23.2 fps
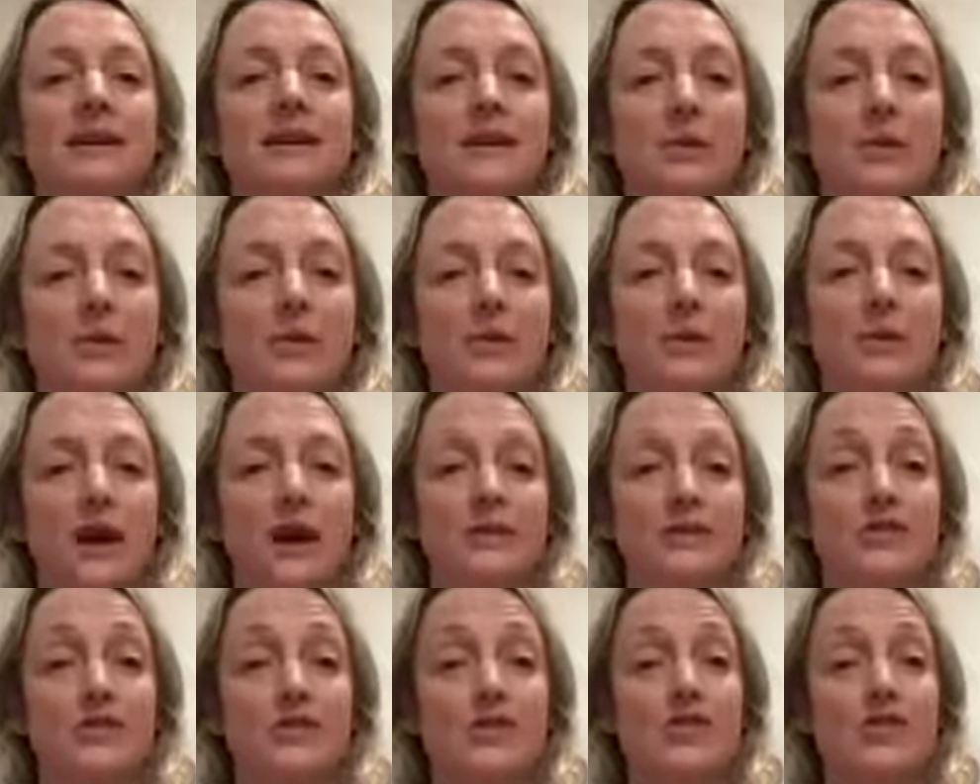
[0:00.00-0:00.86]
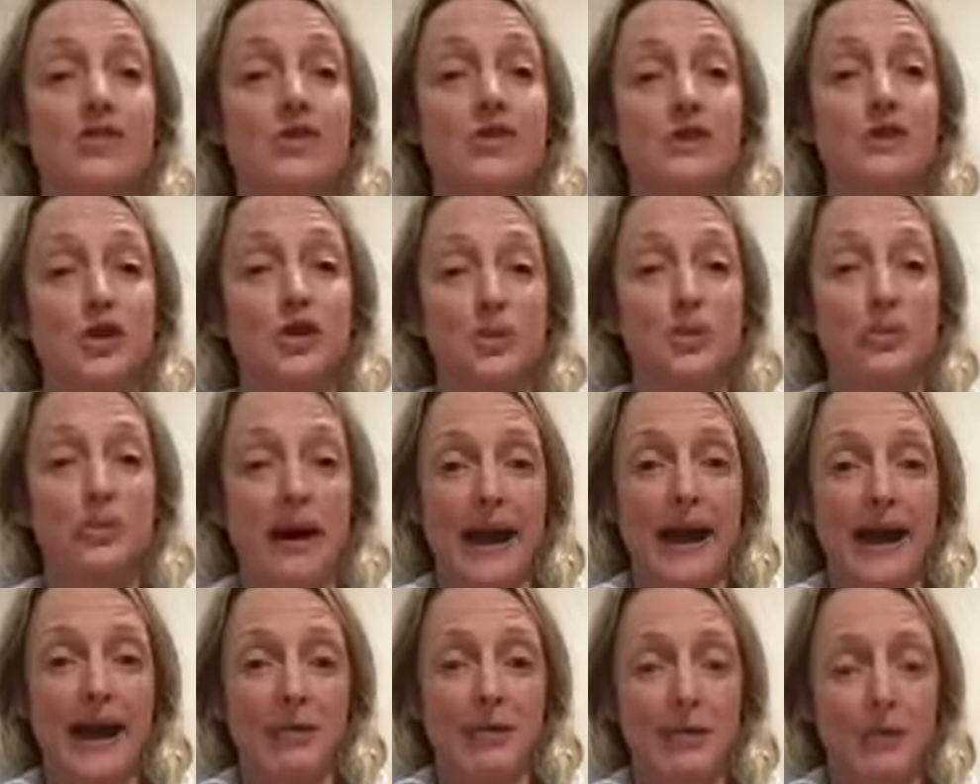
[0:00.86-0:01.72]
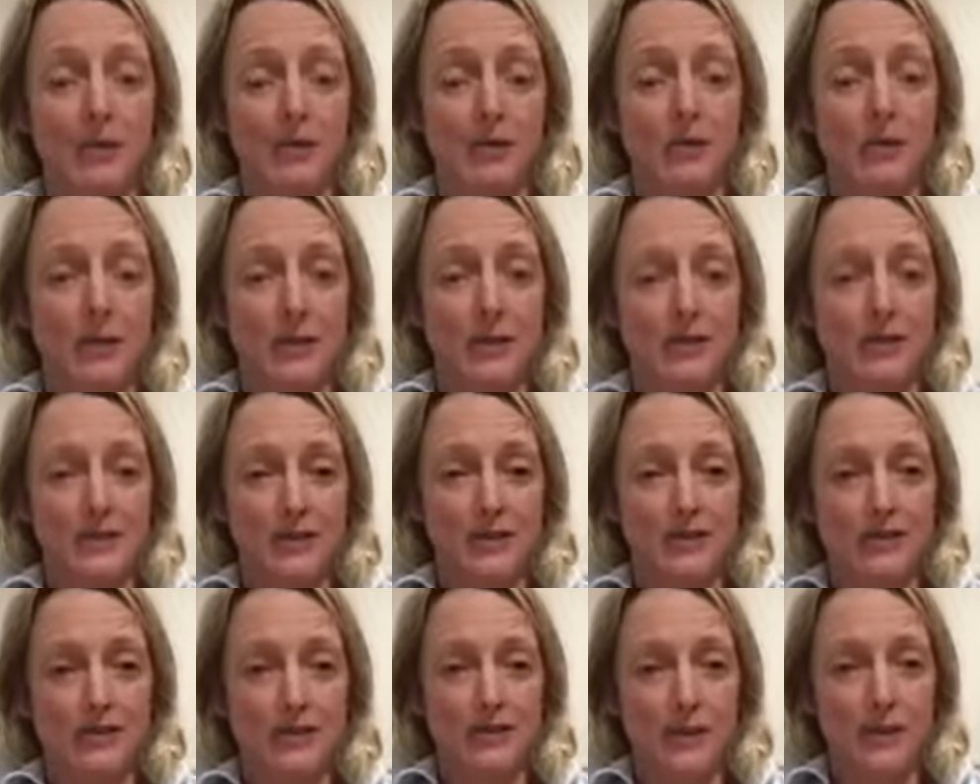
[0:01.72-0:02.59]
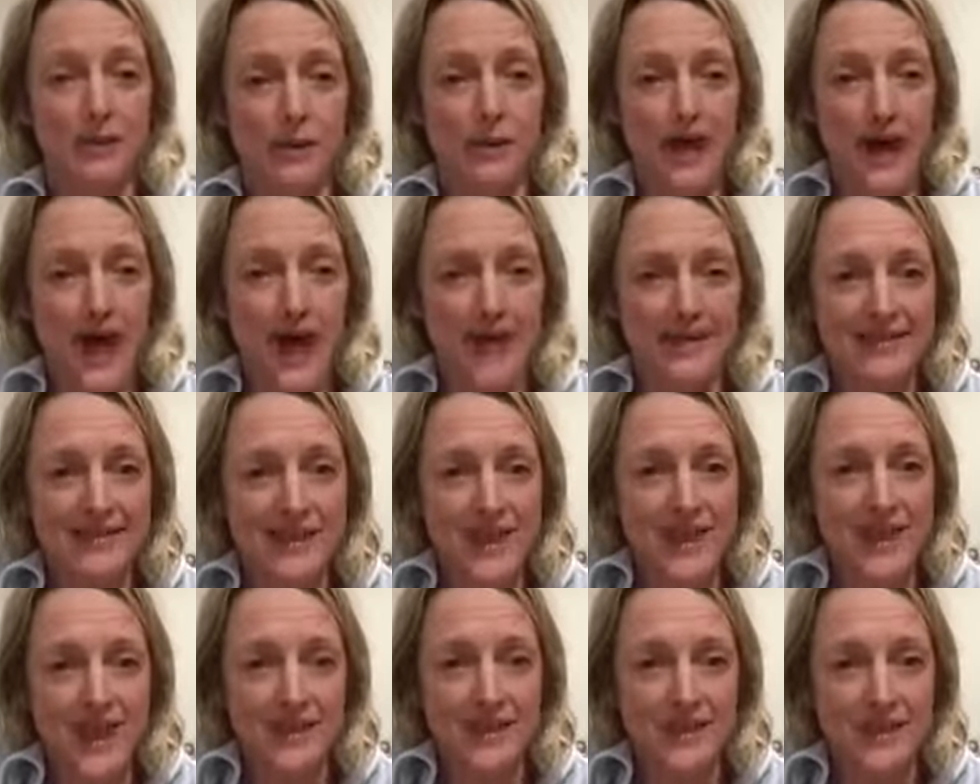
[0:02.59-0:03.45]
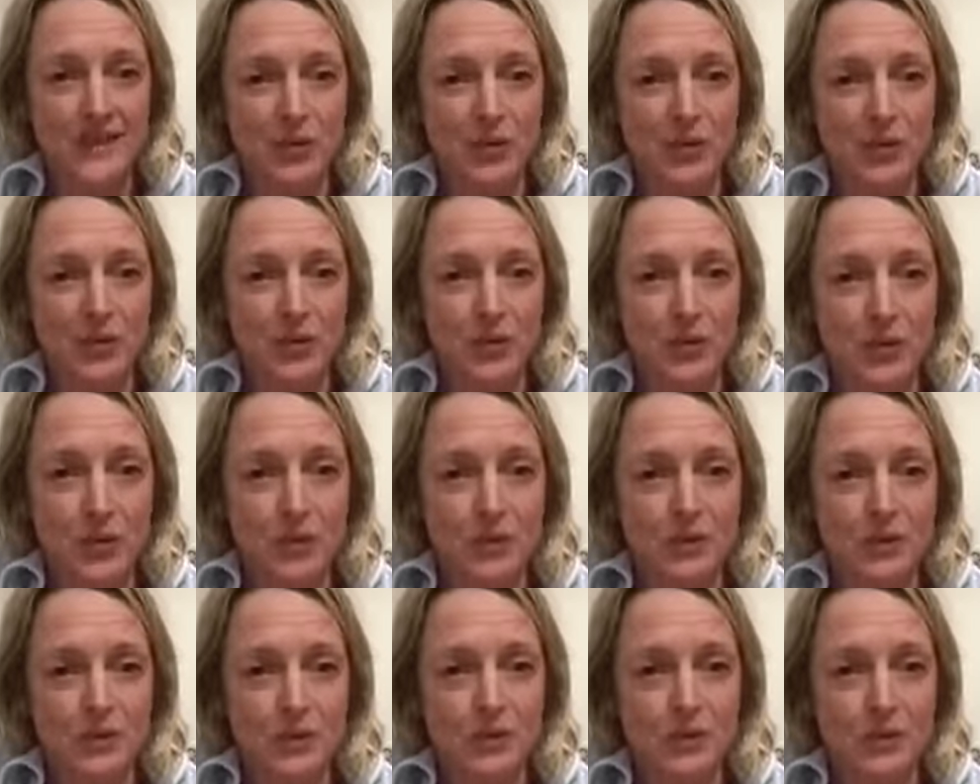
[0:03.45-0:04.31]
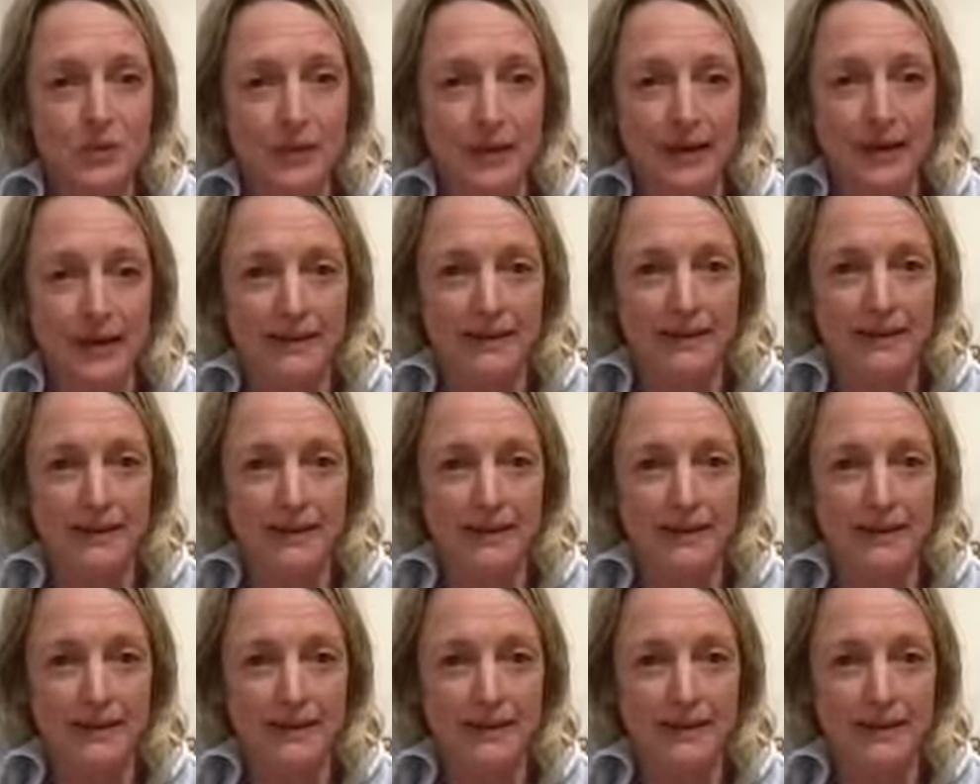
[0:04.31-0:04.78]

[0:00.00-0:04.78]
Great. Super, Em. Great, sink forward. Hands down. Step forward into forward bend.